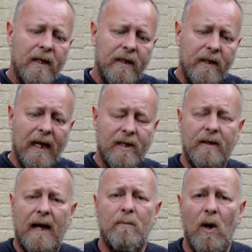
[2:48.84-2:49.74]

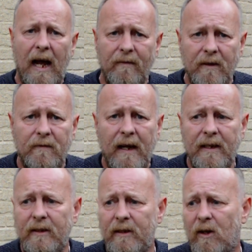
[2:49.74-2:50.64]
that might have an
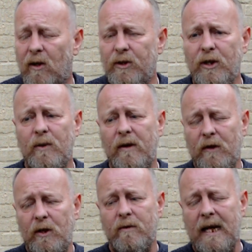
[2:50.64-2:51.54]
effect on you if
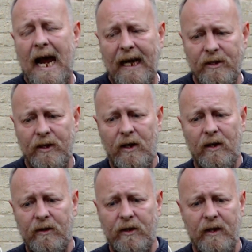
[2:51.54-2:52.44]
you react
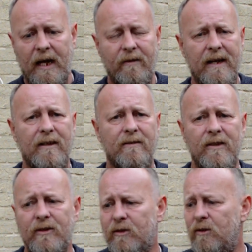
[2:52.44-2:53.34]
to their ignorance,